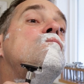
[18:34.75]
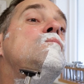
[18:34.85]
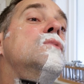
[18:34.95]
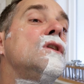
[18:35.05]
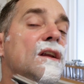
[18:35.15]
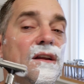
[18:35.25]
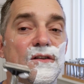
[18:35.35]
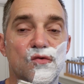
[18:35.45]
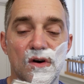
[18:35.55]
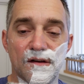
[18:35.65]
put it in a
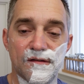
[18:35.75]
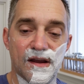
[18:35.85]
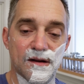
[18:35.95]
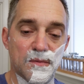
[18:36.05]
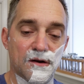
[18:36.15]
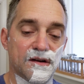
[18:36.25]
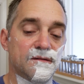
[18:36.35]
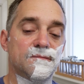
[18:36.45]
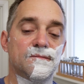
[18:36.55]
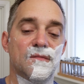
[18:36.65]
drawer and forget about it,
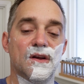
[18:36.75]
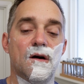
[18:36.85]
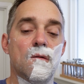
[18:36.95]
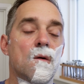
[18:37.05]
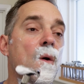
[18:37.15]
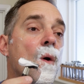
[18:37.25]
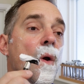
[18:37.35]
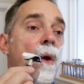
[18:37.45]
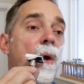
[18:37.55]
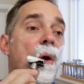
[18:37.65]
you know?
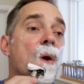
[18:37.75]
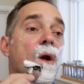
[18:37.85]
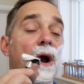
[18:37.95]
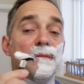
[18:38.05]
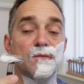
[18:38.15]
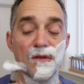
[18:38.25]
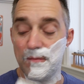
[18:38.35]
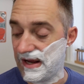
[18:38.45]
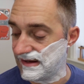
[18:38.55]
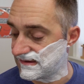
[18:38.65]
Comes with
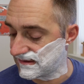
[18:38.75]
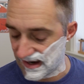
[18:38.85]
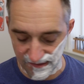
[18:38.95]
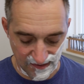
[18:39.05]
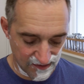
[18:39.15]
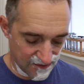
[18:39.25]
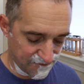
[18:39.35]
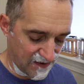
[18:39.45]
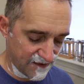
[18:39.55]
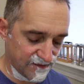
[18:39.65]
blades. I think there are
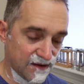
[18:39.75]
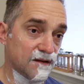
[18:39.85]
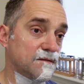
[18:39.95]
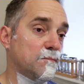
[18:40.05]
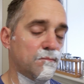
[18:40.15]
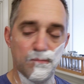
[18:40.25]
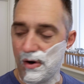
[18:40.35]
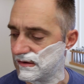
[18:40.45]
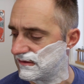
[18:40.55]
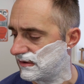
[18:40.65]
5 in this
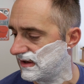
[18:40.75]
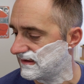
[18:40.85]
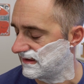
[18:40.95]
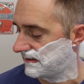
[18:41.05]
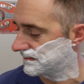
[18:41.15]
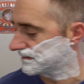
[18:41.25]
box, or let's see.